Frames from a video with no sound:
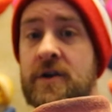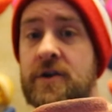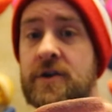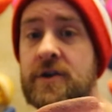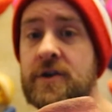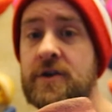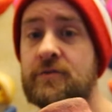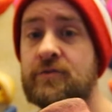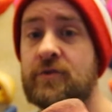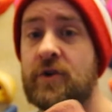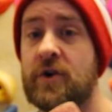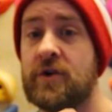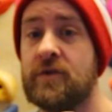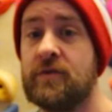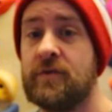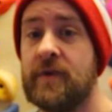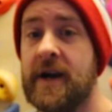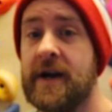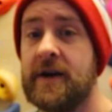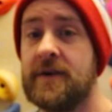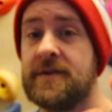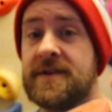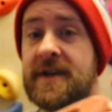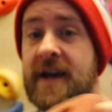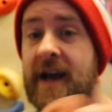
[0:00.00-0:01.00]
You rock
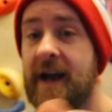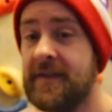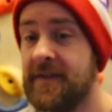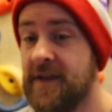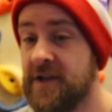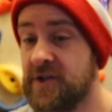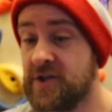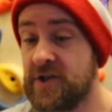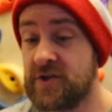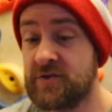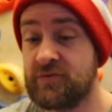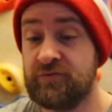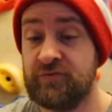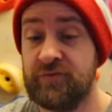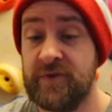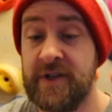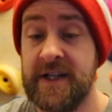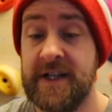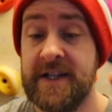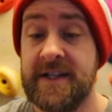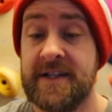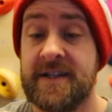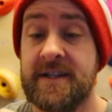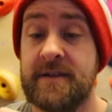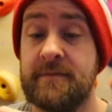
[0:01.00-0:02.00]
round, and they're just
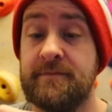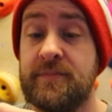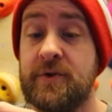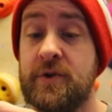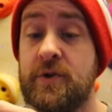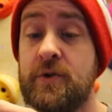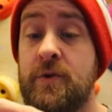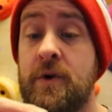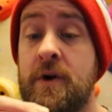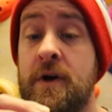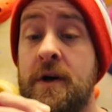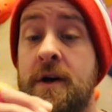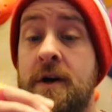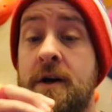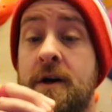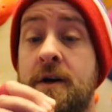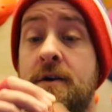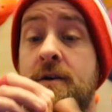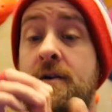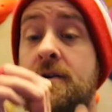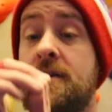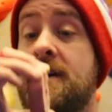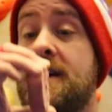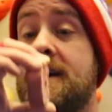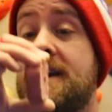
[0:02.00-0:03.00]
really simple.
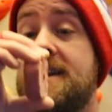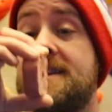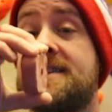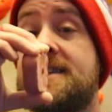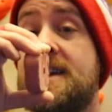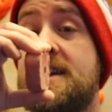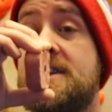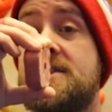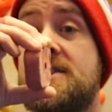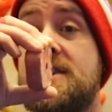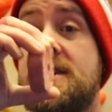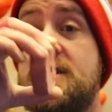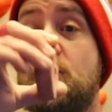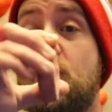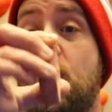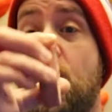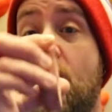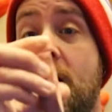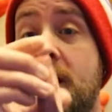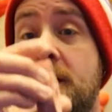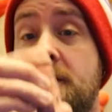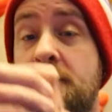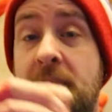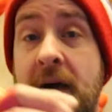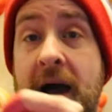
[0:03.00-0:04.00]
Essentially
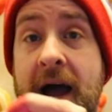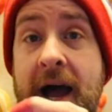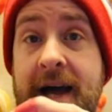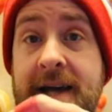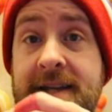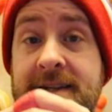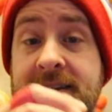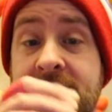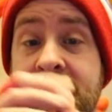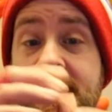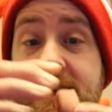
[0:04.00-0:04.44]
one pad.